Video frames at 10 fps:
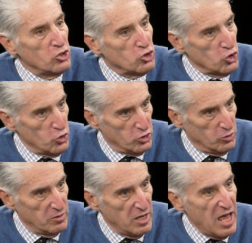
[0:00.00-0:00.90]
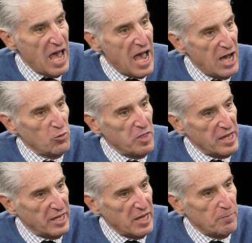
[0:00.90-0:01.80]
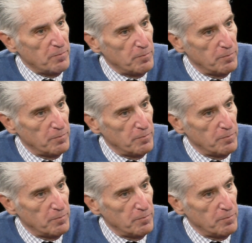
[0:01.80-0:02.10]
Journal, how they kept